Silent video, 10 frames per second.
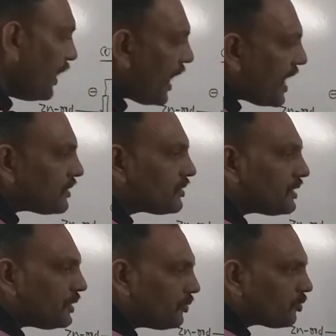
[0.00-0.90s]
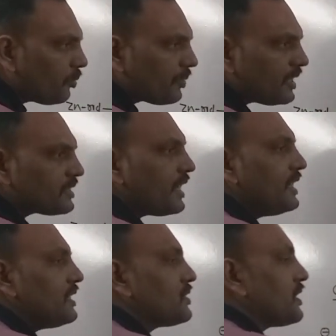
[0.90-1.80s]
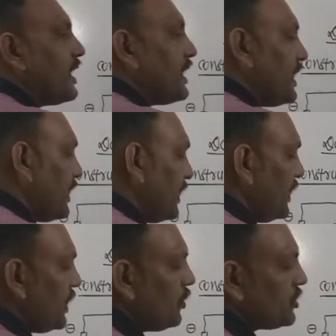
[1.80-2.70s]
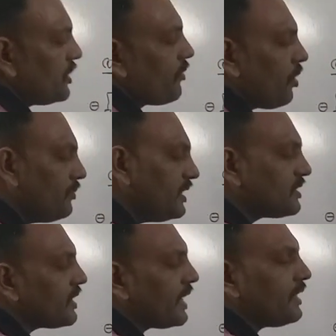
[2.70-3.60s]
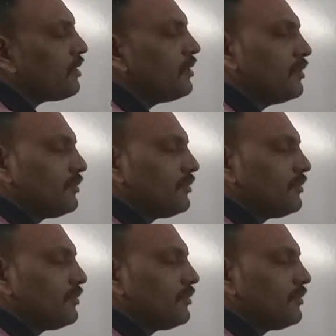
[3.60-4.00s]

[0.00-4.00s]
as Cu2 plus ions getting reduced from this side,